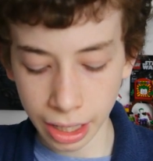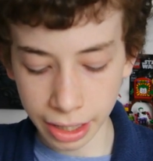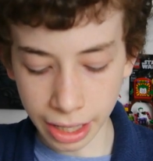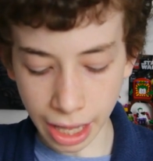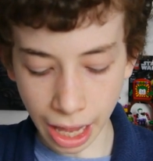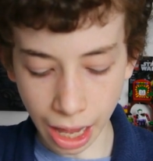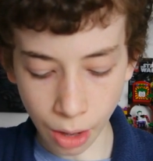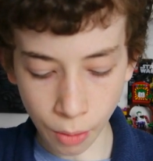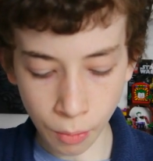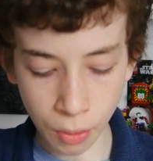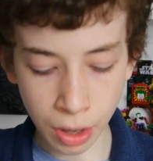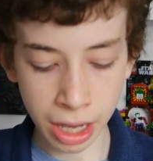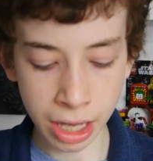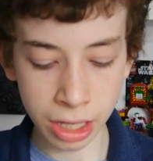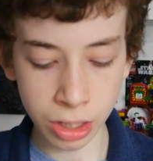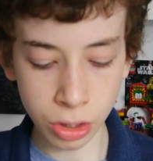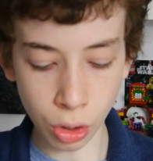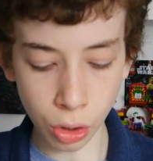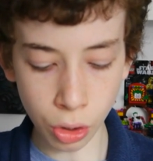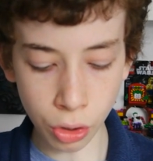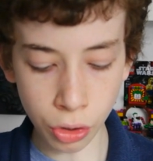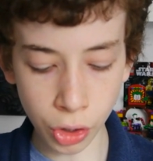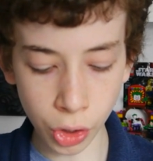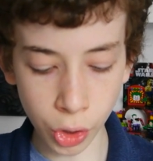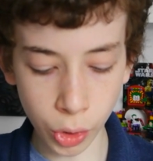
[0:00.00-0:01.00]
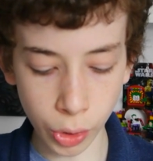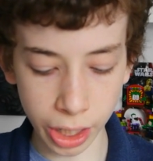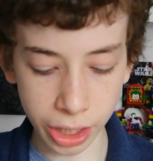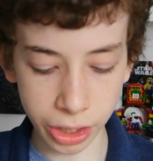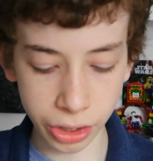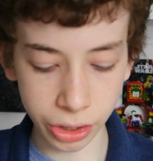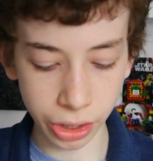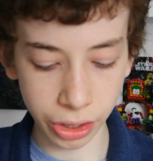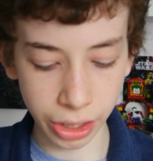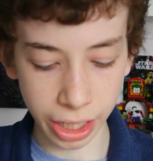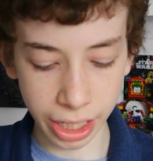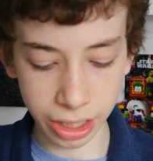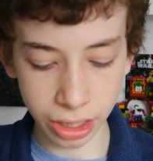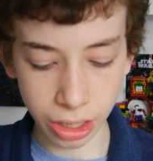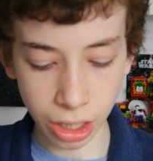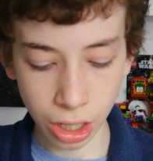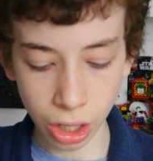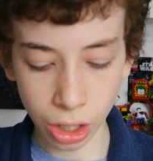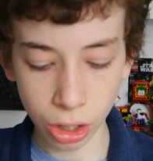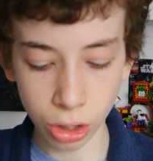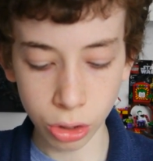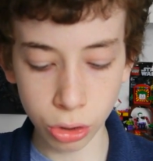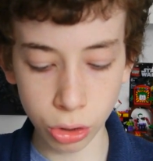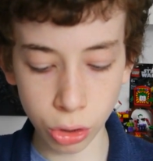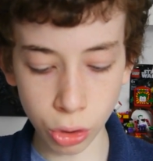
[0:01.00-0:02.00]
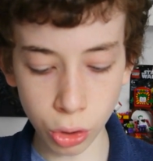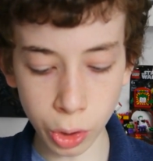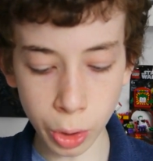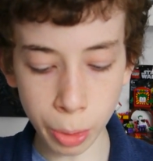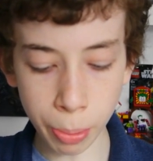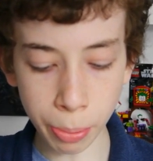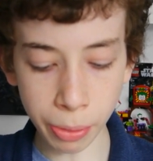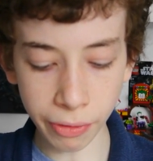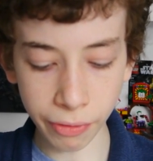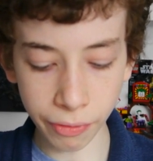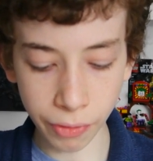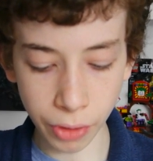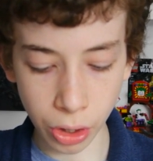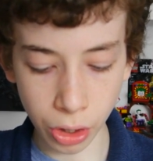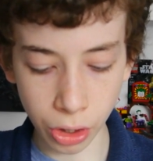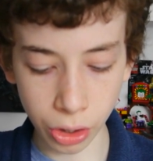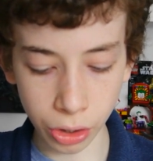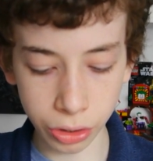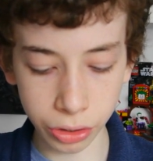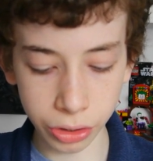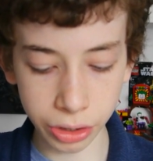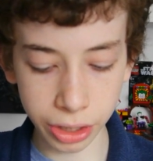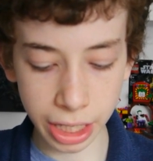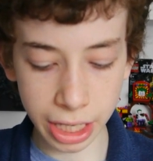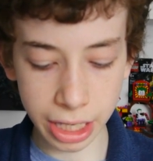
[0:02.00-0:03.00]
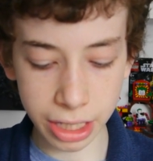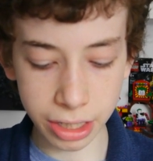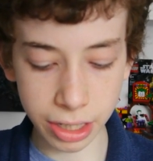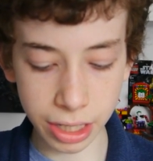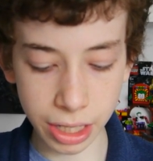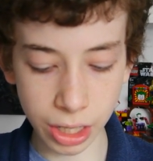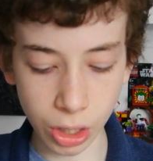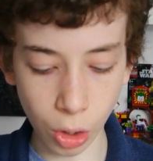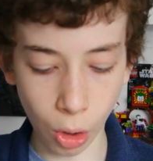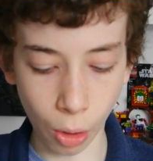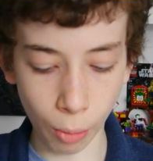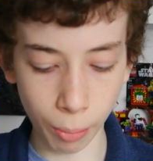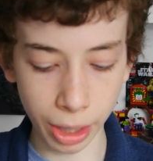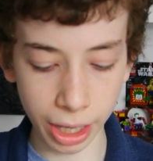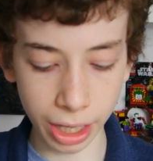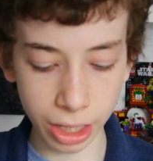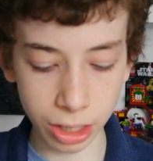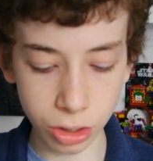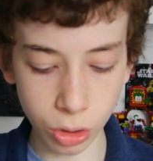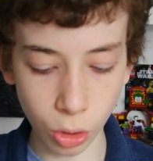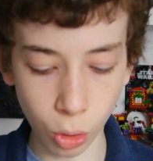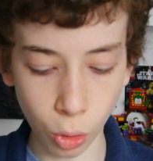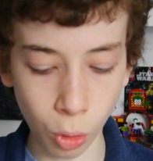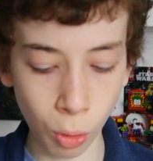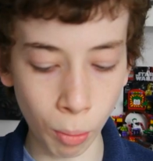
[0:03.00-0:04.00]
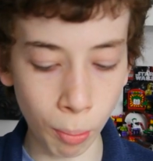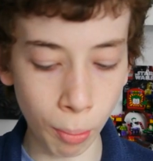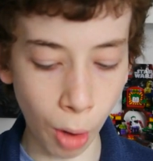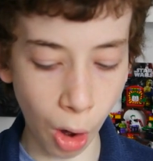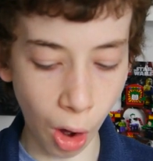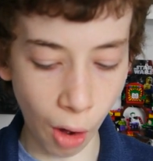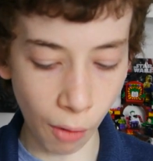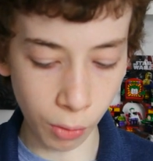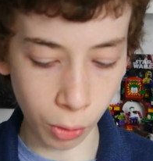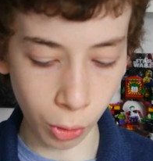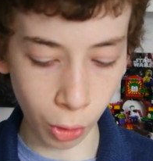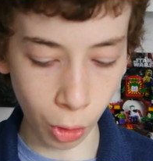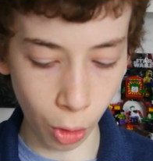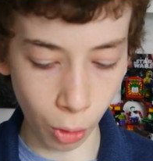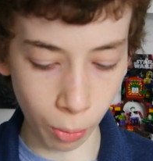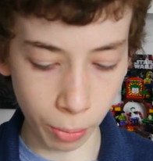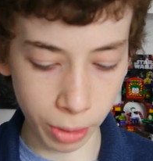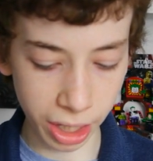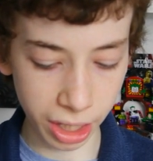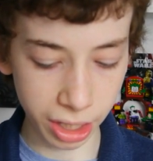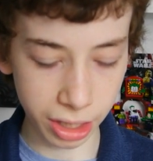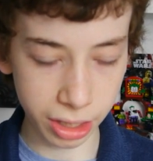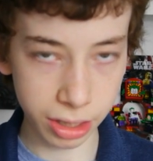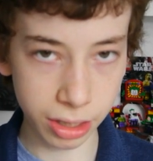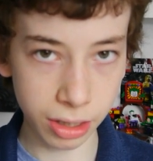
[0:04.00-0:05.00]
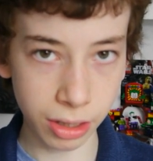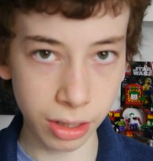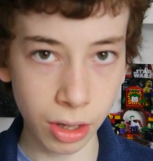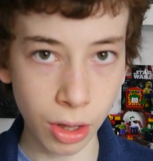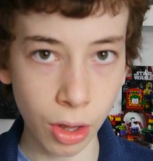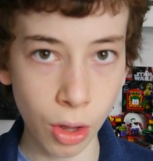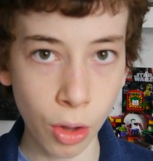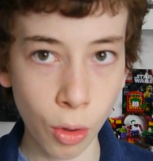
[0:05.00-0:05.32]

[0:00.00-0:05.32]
Now, his other question is, do you prefer DC Comics or Marvel Comics?